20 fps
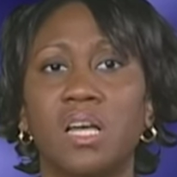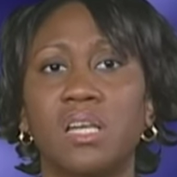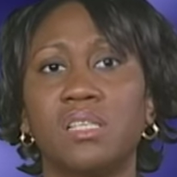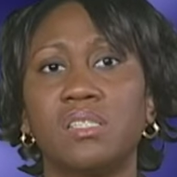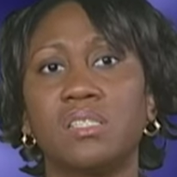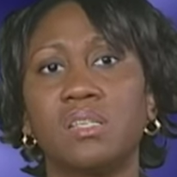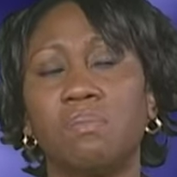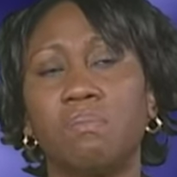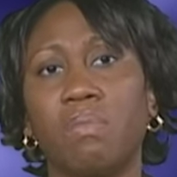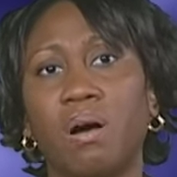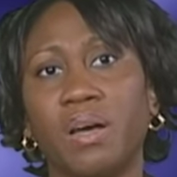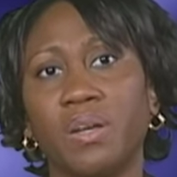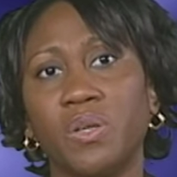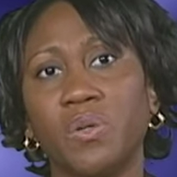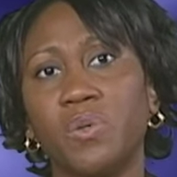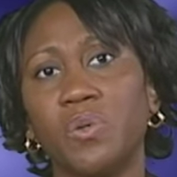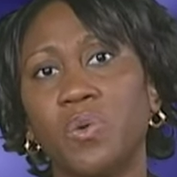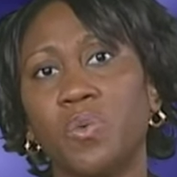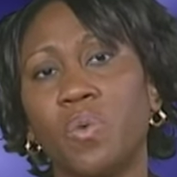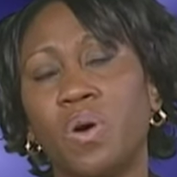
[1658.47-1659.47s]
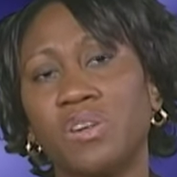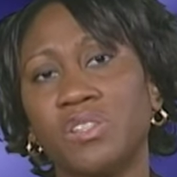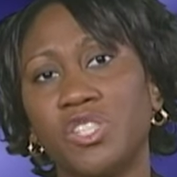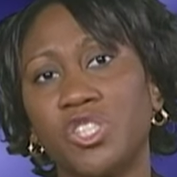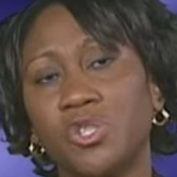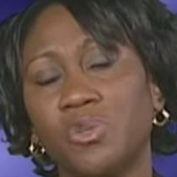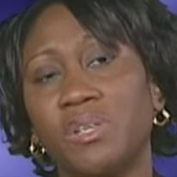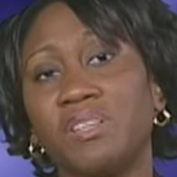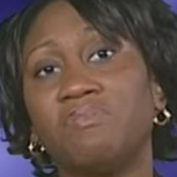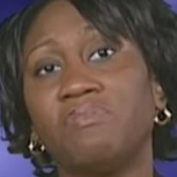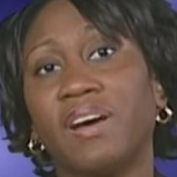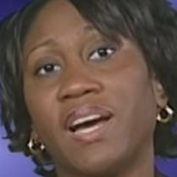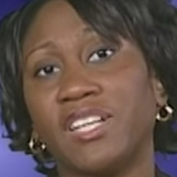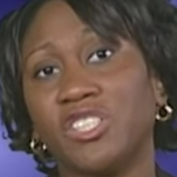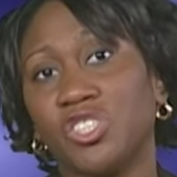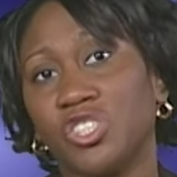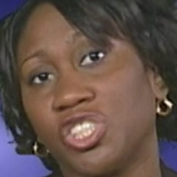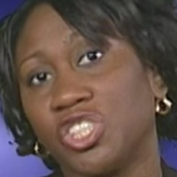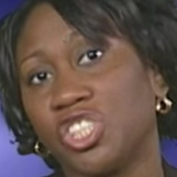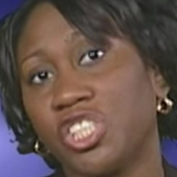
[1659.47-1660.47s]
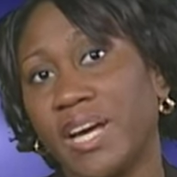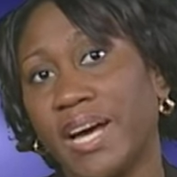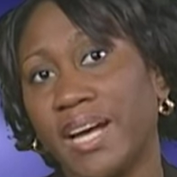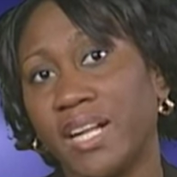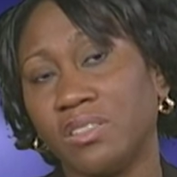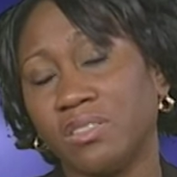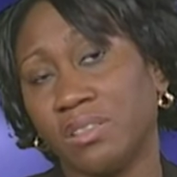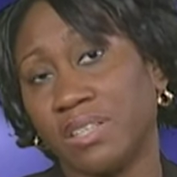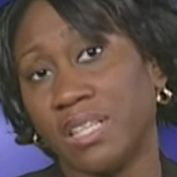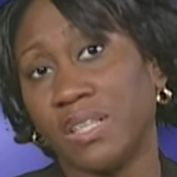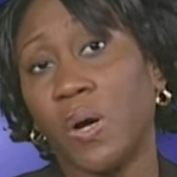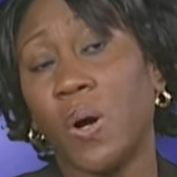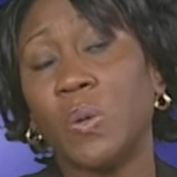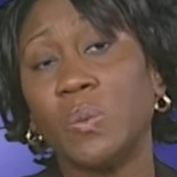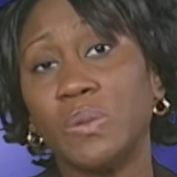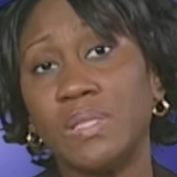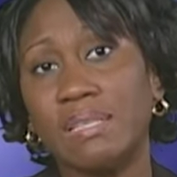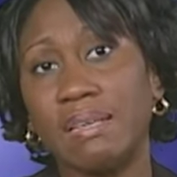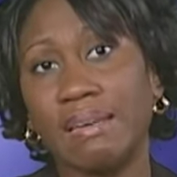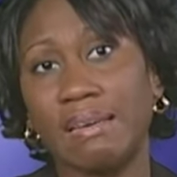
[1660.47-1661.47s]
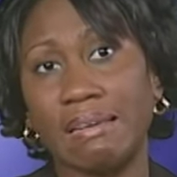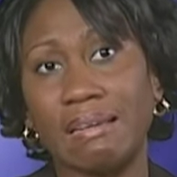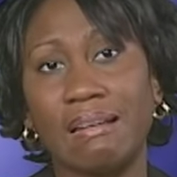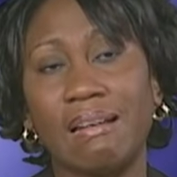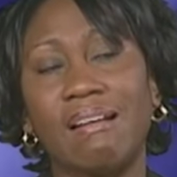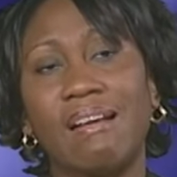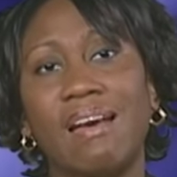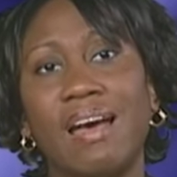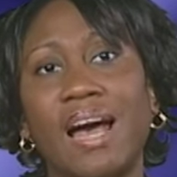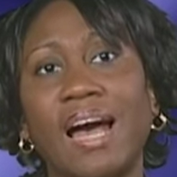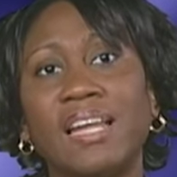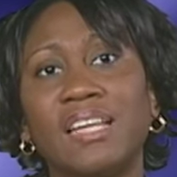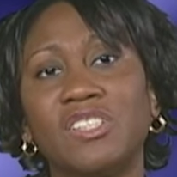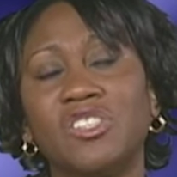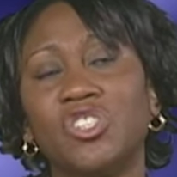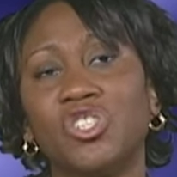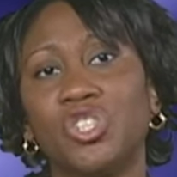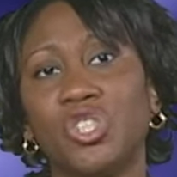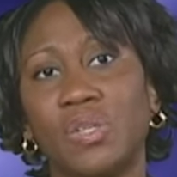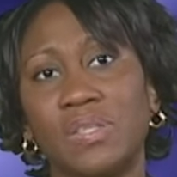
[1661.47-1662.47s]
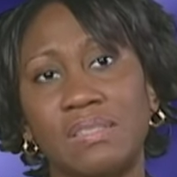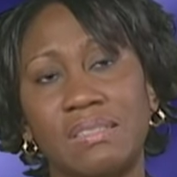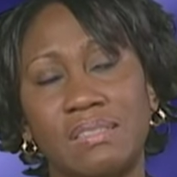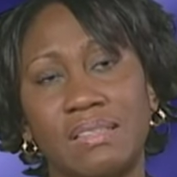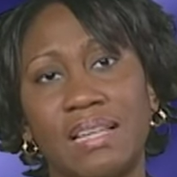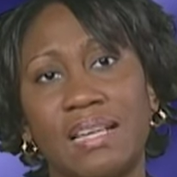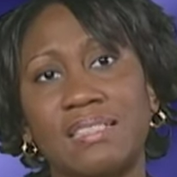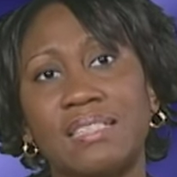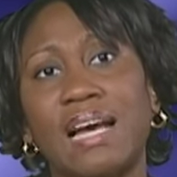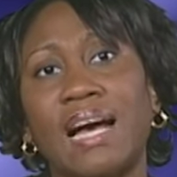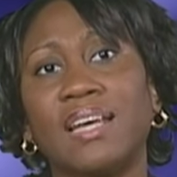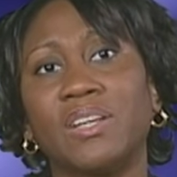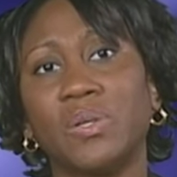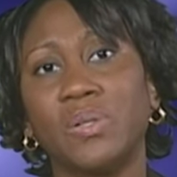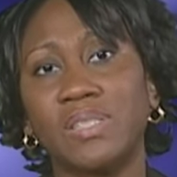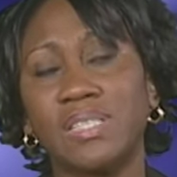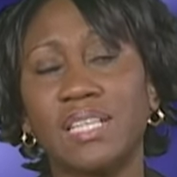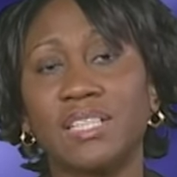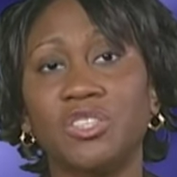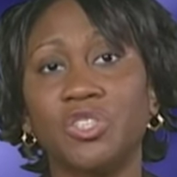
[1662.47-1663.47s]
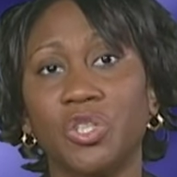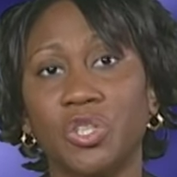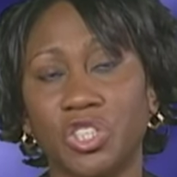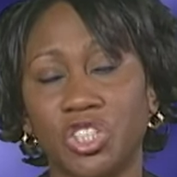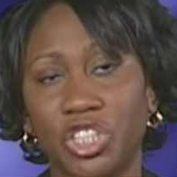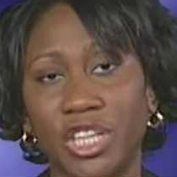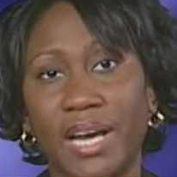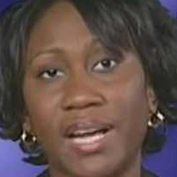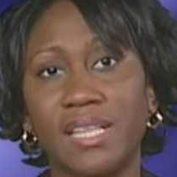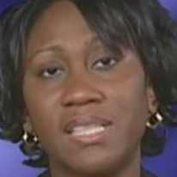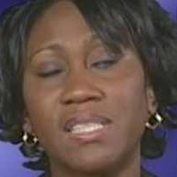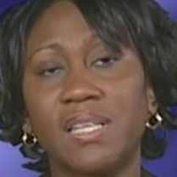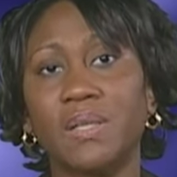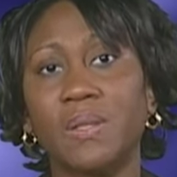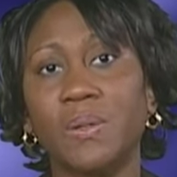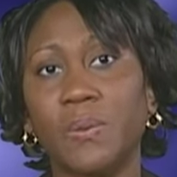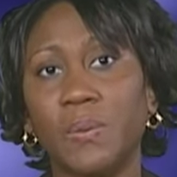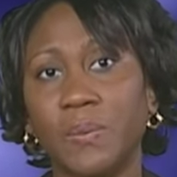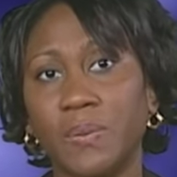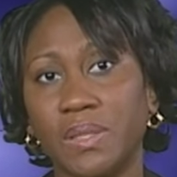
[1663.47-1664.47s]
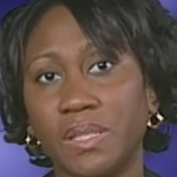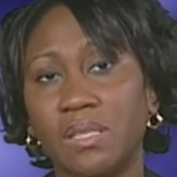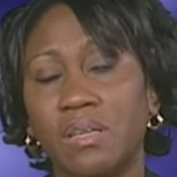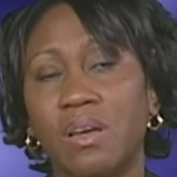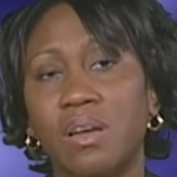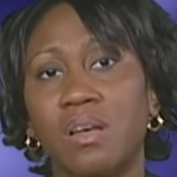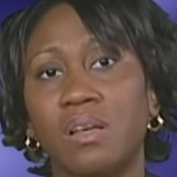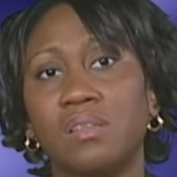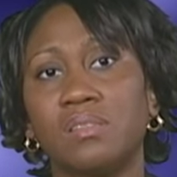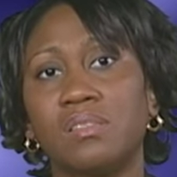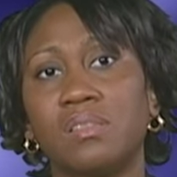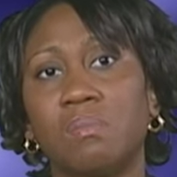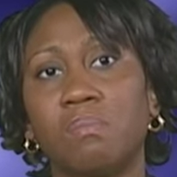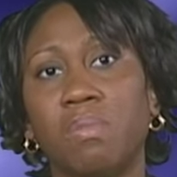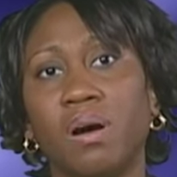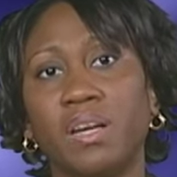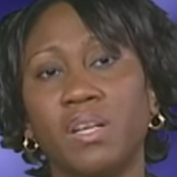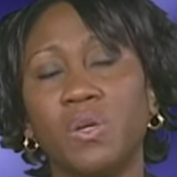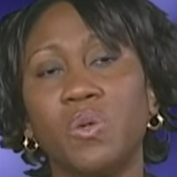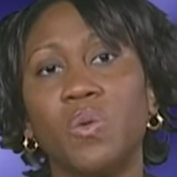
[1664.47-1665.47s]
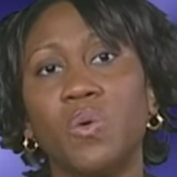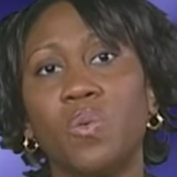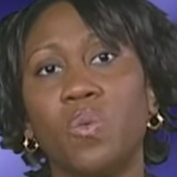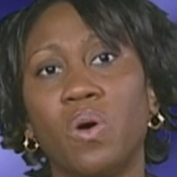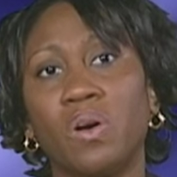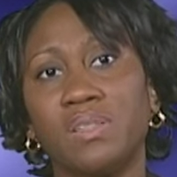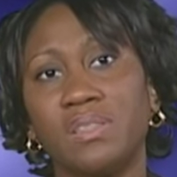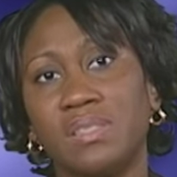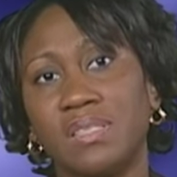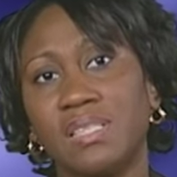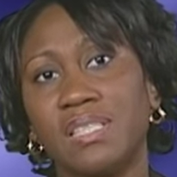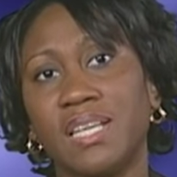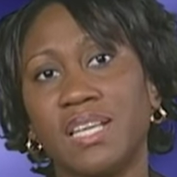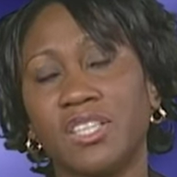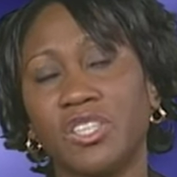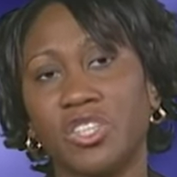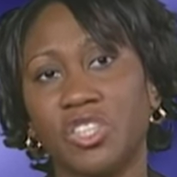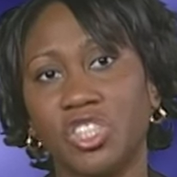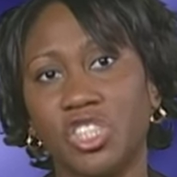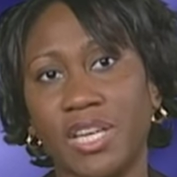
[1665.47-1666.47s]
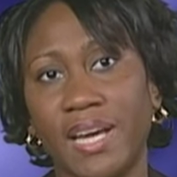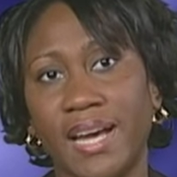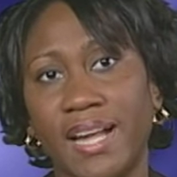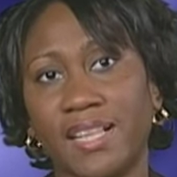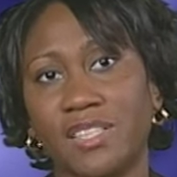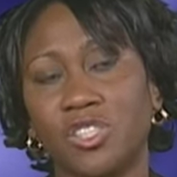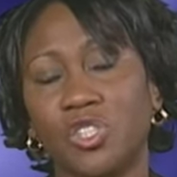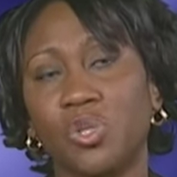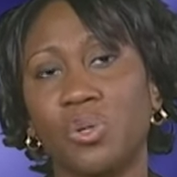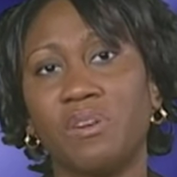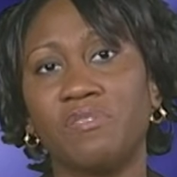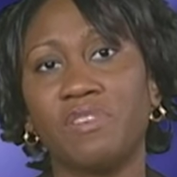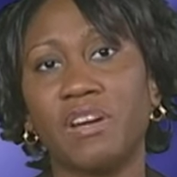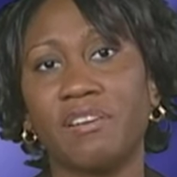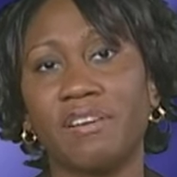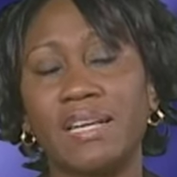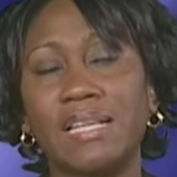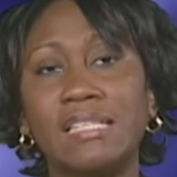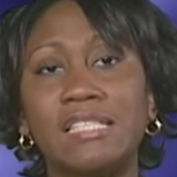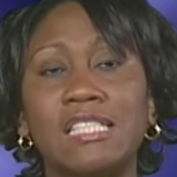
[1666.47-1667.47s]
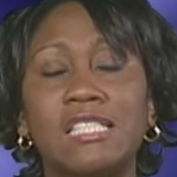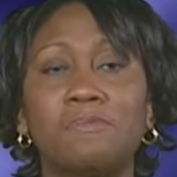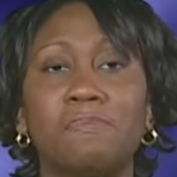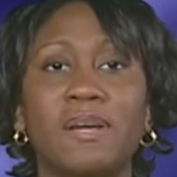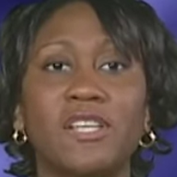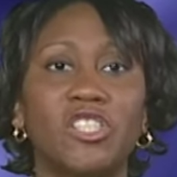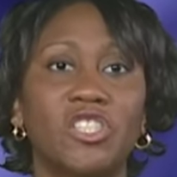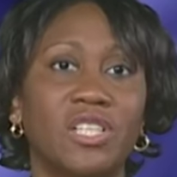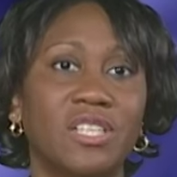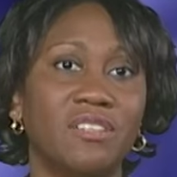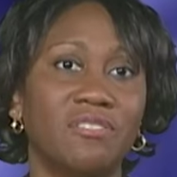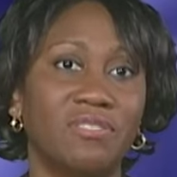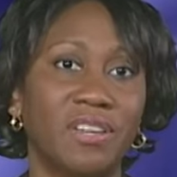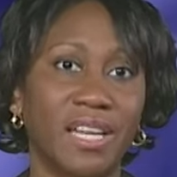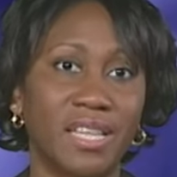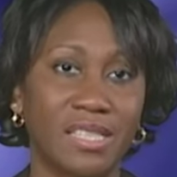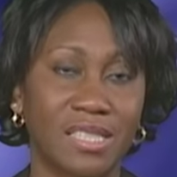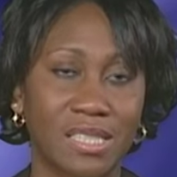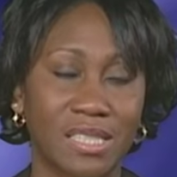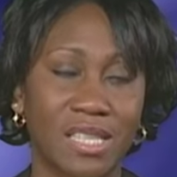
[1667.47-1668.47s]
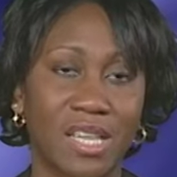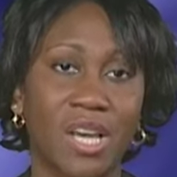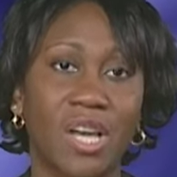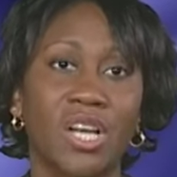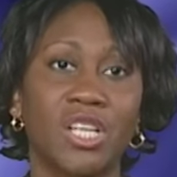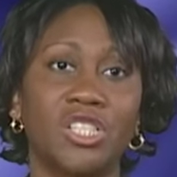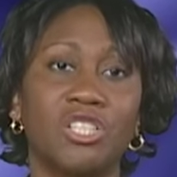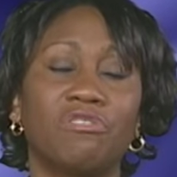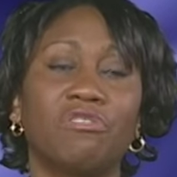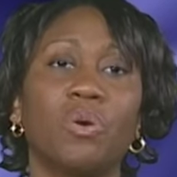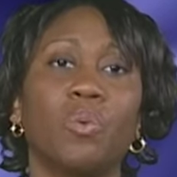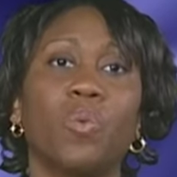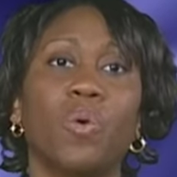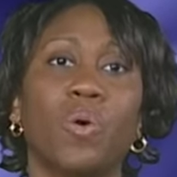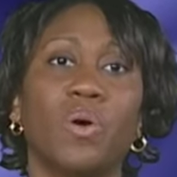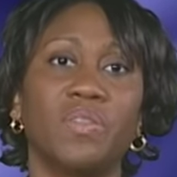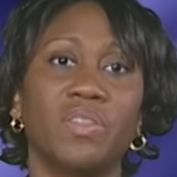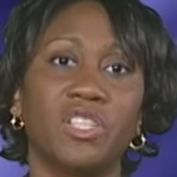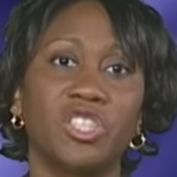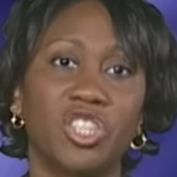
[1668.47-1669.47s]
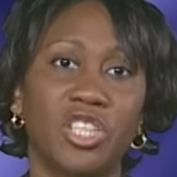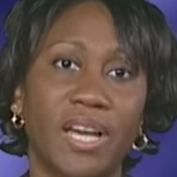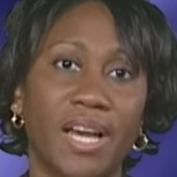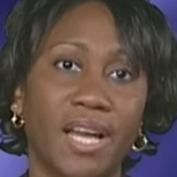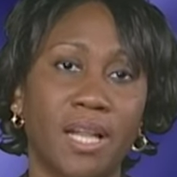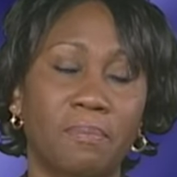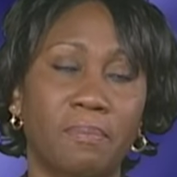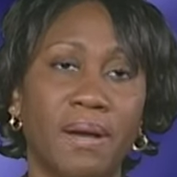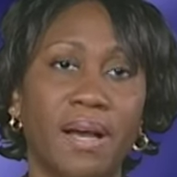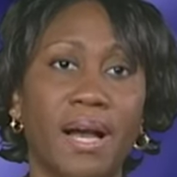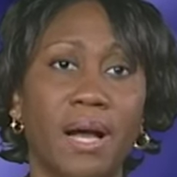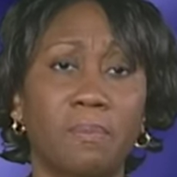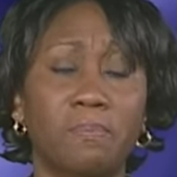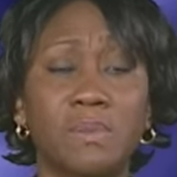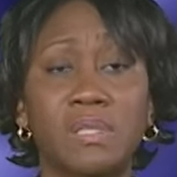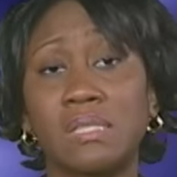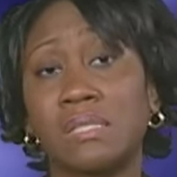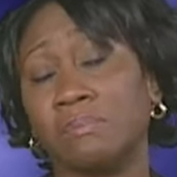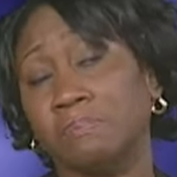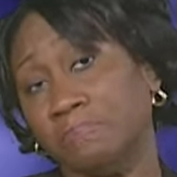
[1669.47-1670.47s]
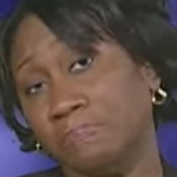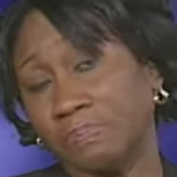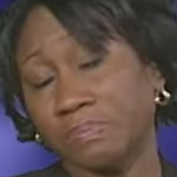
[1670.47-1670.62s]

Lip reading: Somebody who wants to invite your child on an outing and it's just that adult and your child alone. Somebody who wants to take your child to a very special event to reward the child, perhaps